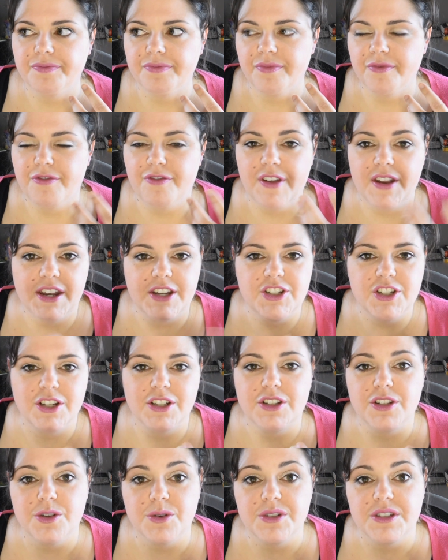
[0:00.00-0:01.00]
finishing
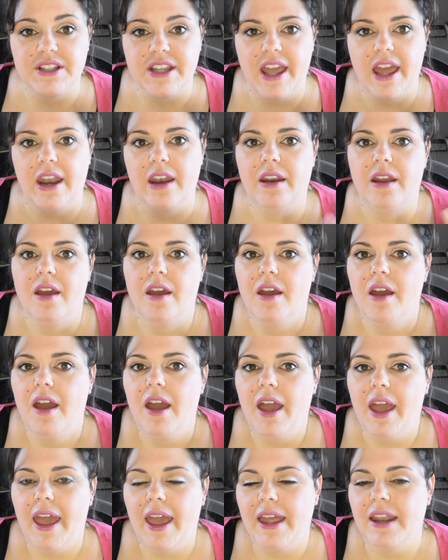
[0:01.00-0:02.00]
to your skin.
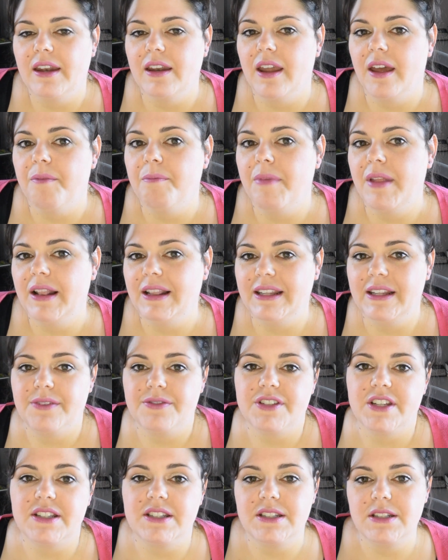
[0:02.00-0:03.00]
And it
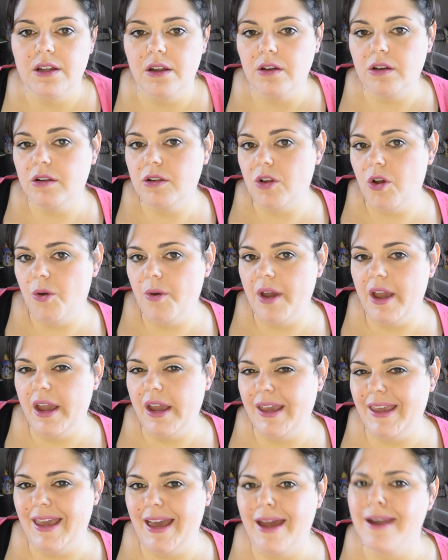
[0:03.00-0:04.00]
leaves it still
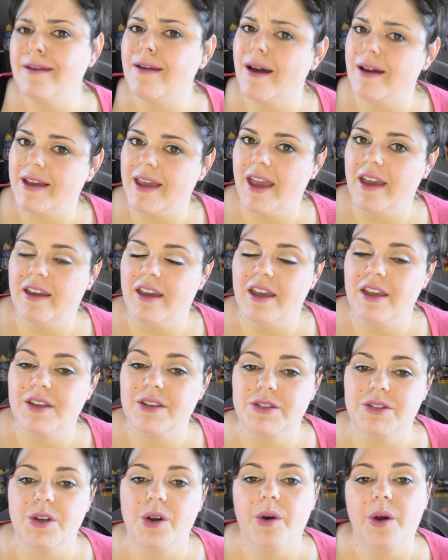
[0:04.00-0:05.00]
glowing, yet not cakey.
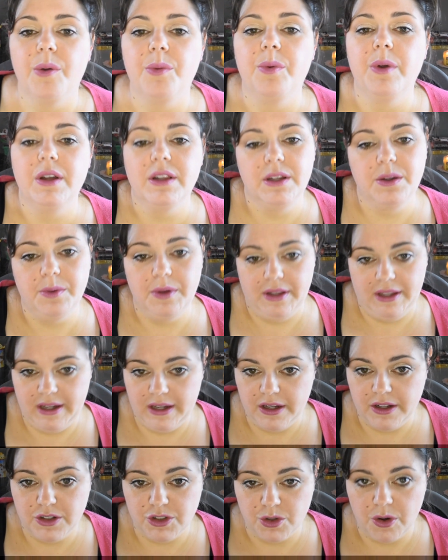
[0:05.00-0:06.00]
So I really,
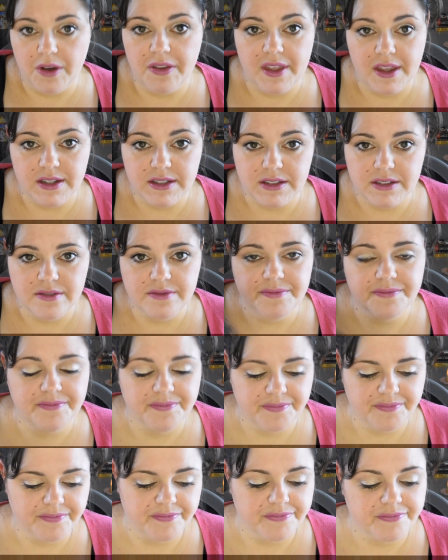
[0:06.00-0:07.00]
really enjoy this.
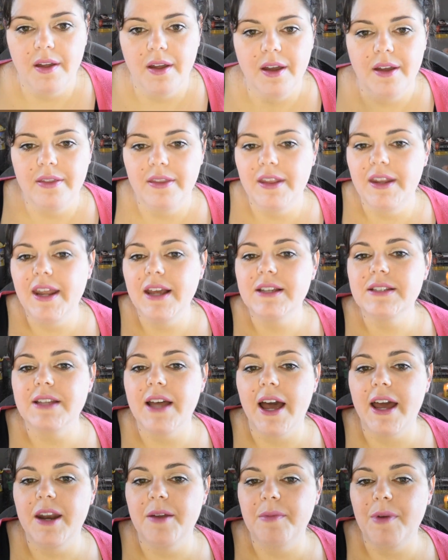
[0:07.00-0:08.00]
The next
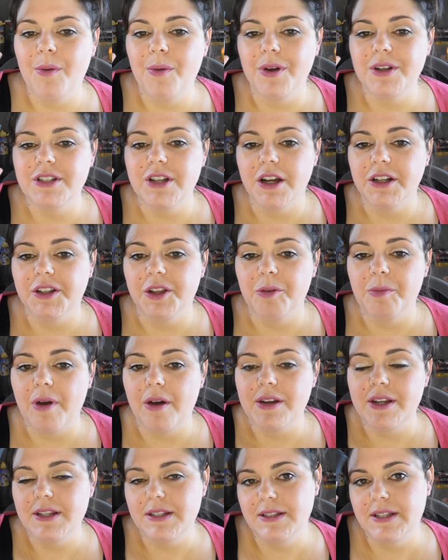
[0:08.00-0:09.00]
item I want to talk to you
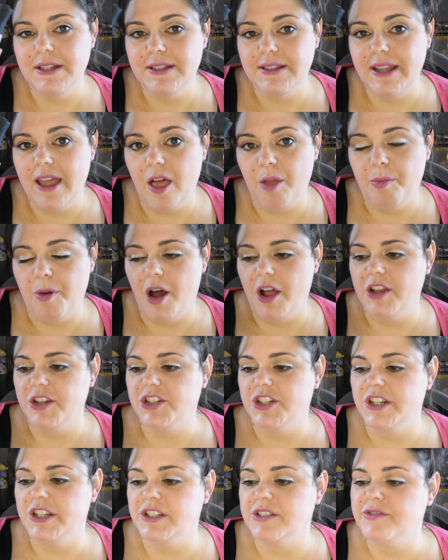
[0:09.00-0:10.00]
about is these nail
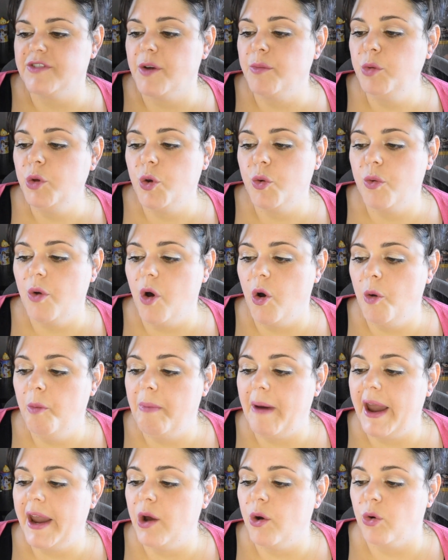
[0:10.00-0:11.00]
polishes from Quo
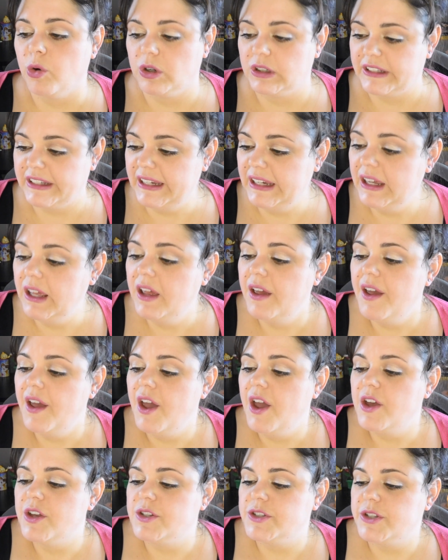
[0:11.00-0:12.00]
by Orly.
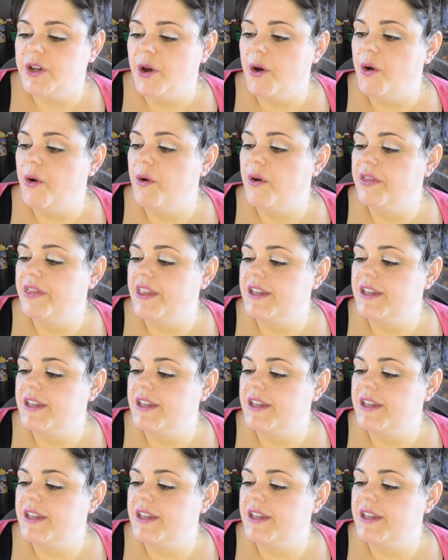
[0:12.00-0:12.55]
So